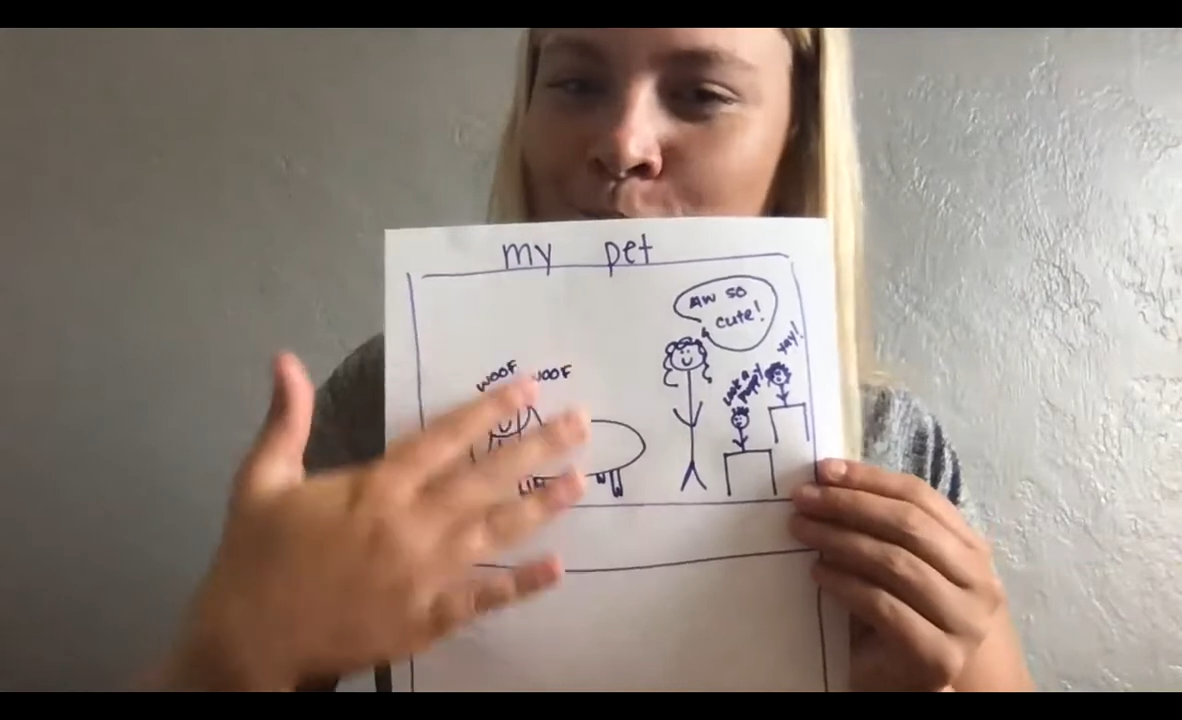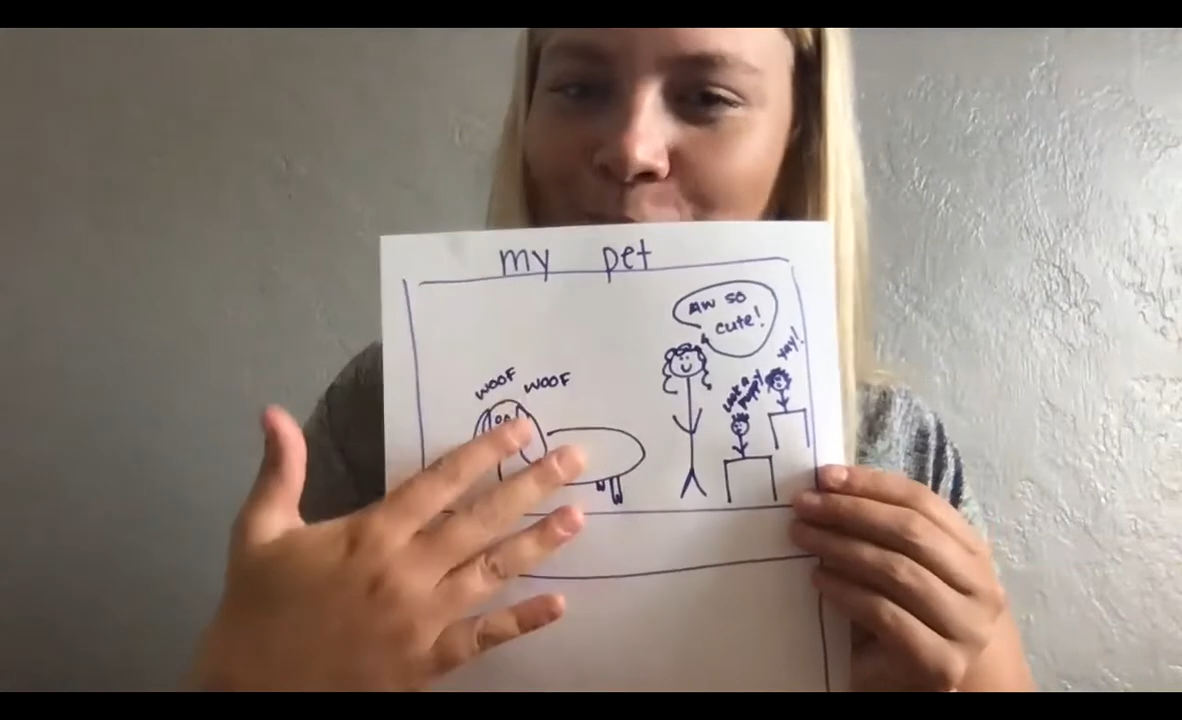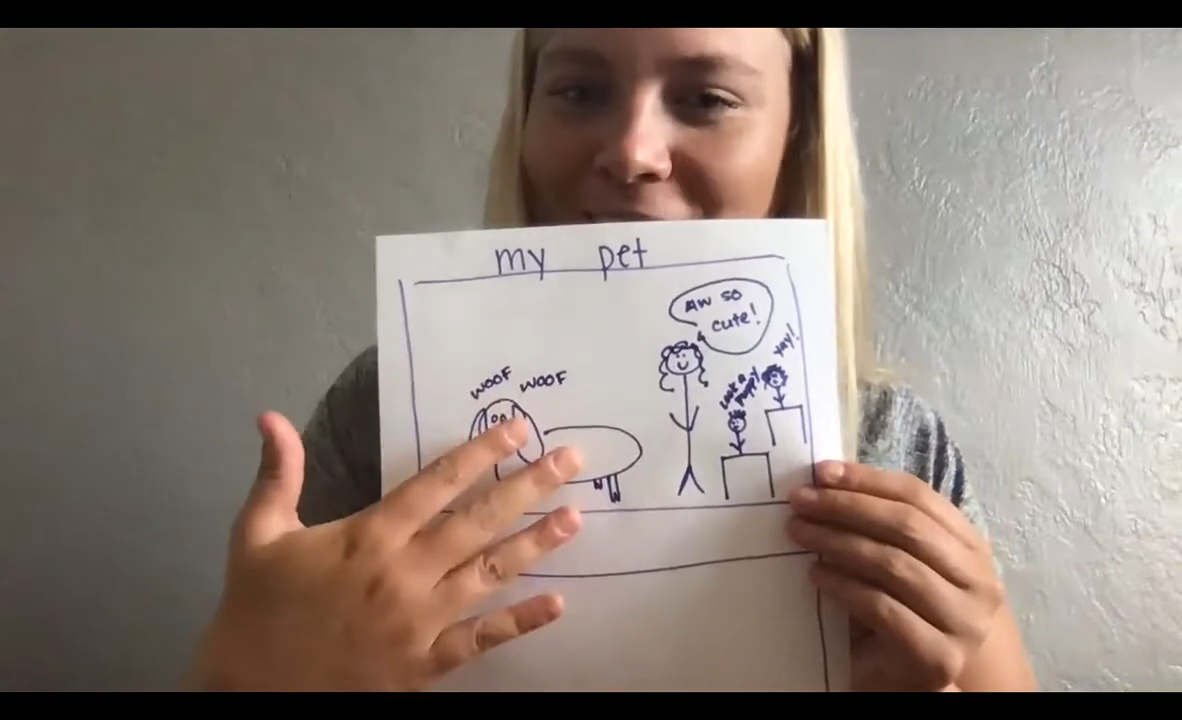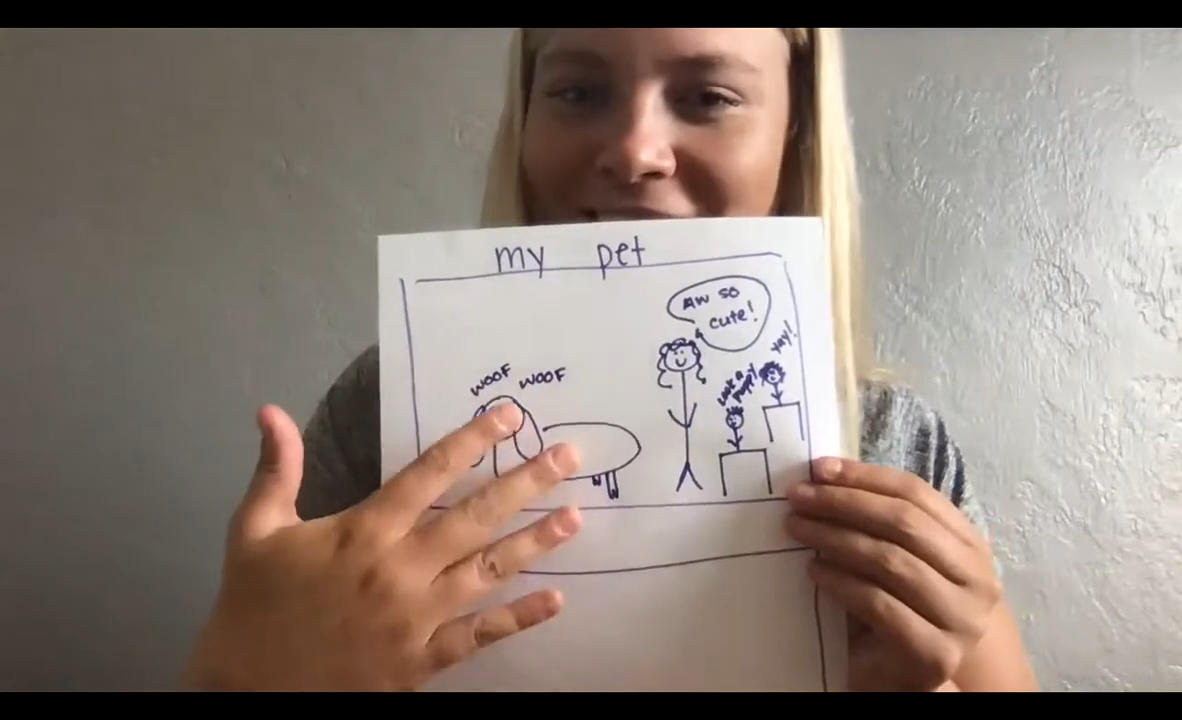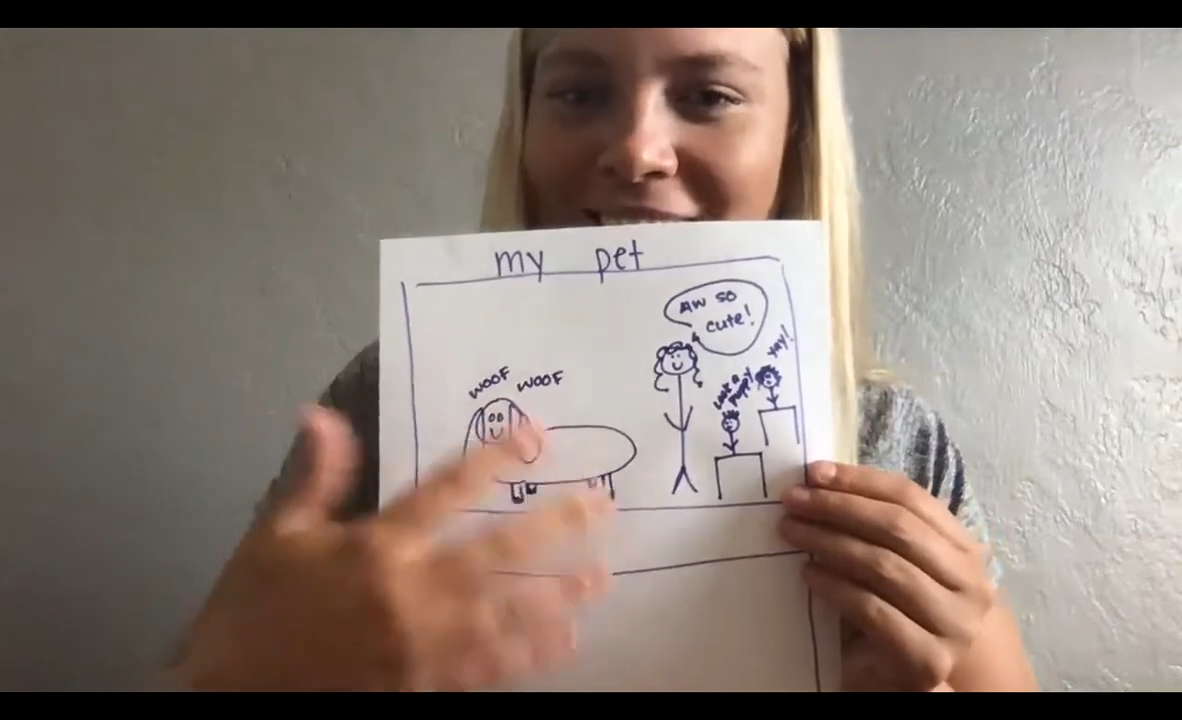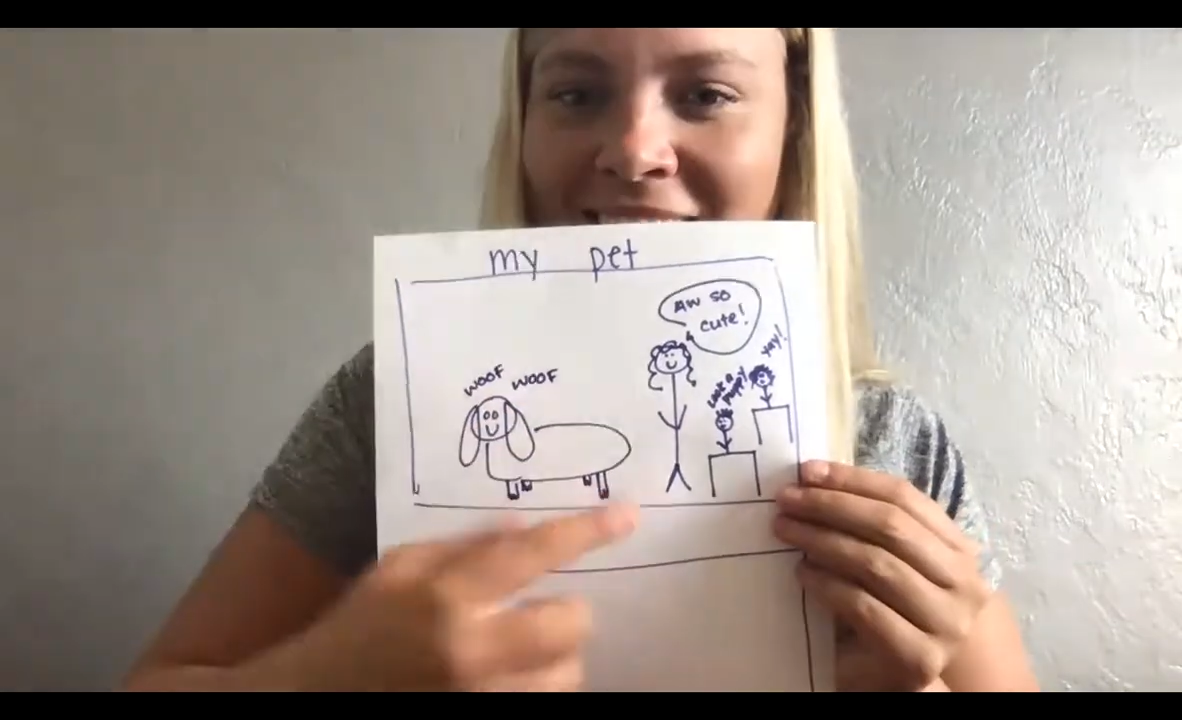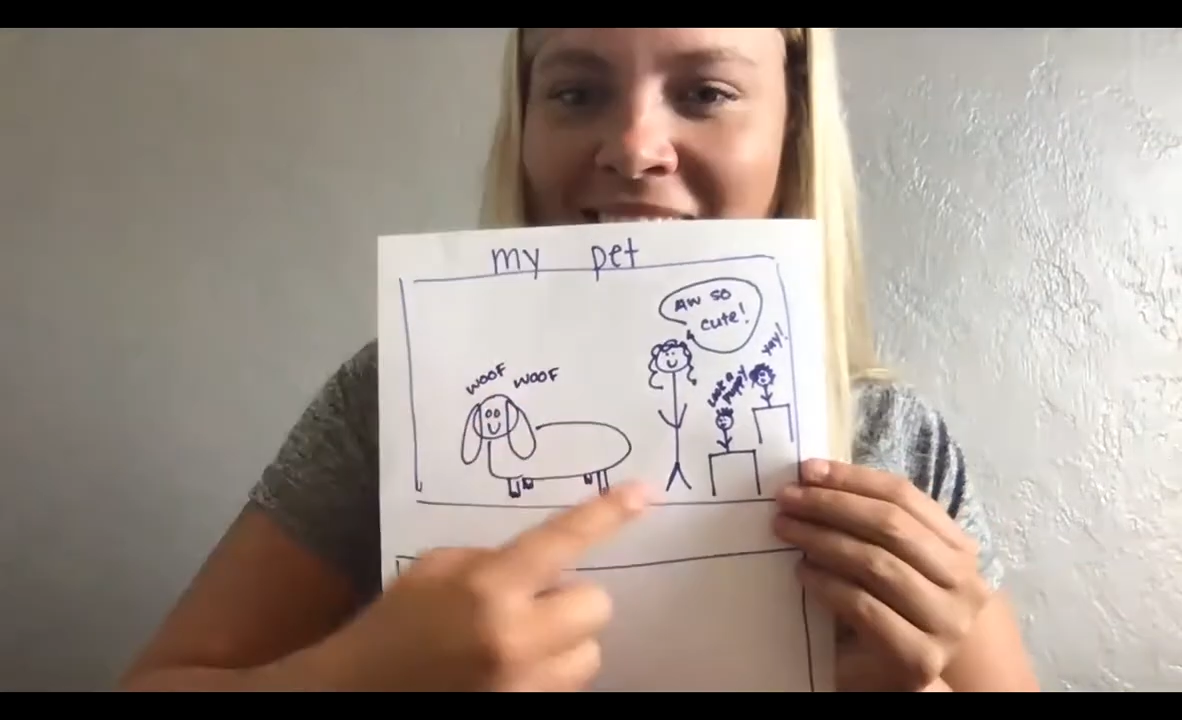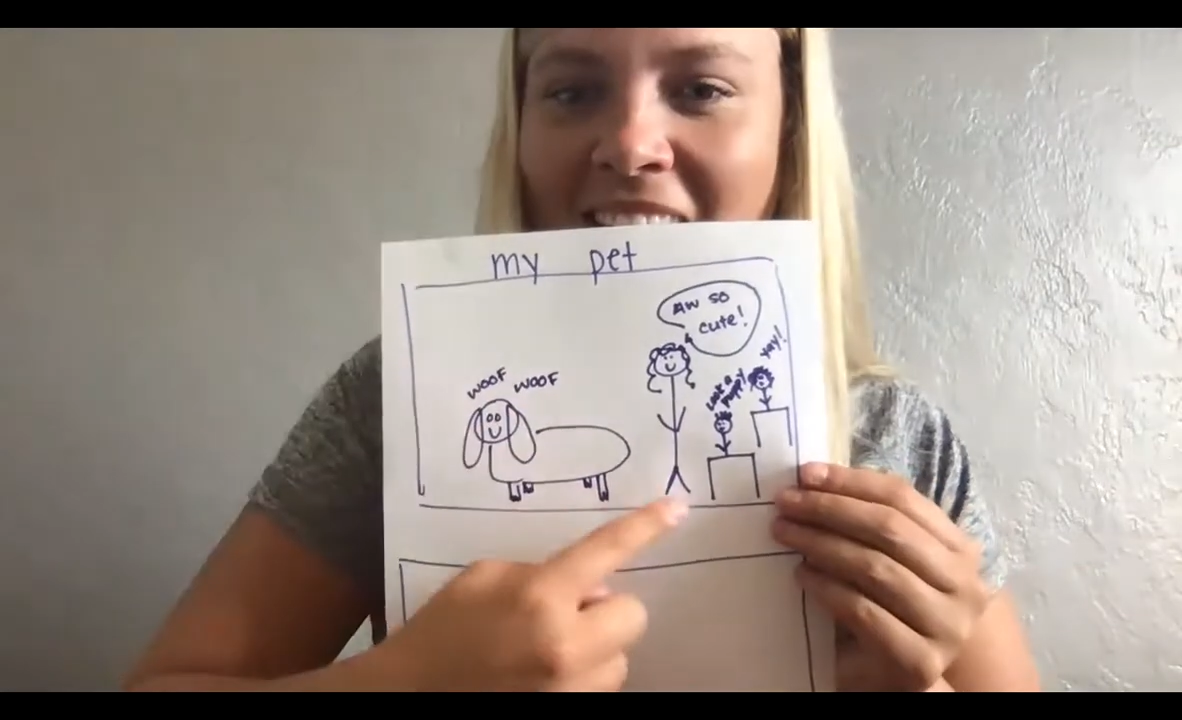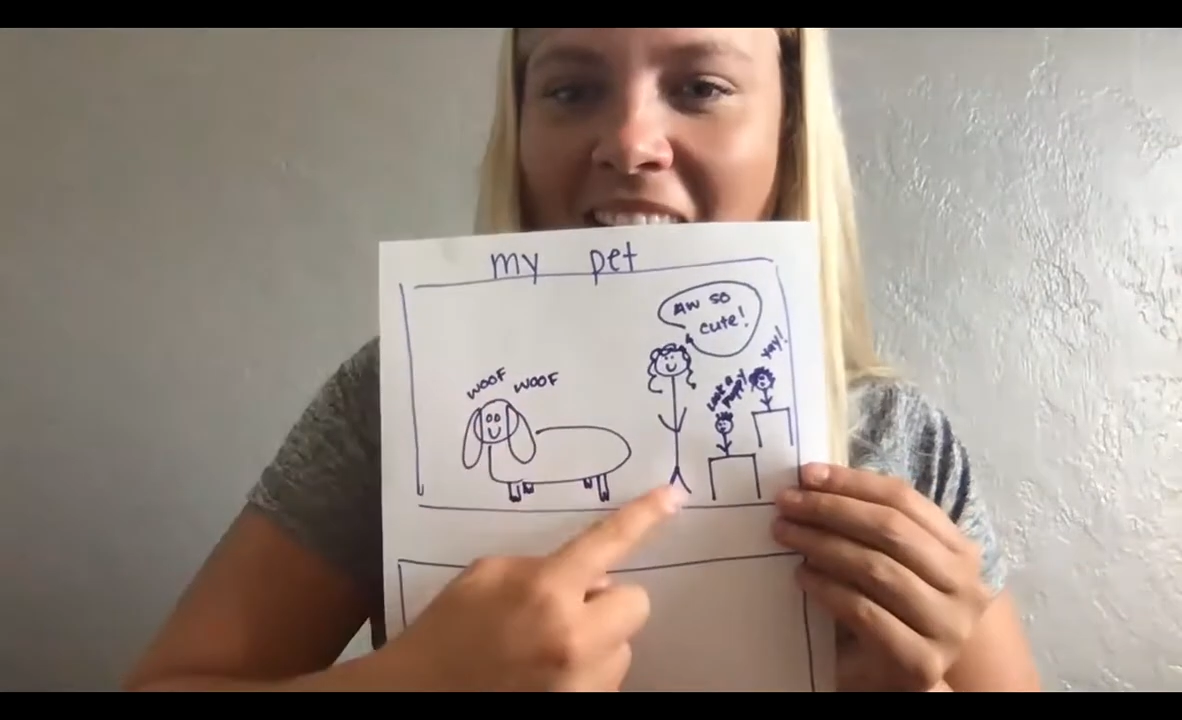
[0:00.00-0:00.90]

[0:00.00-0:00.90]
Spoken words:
barking.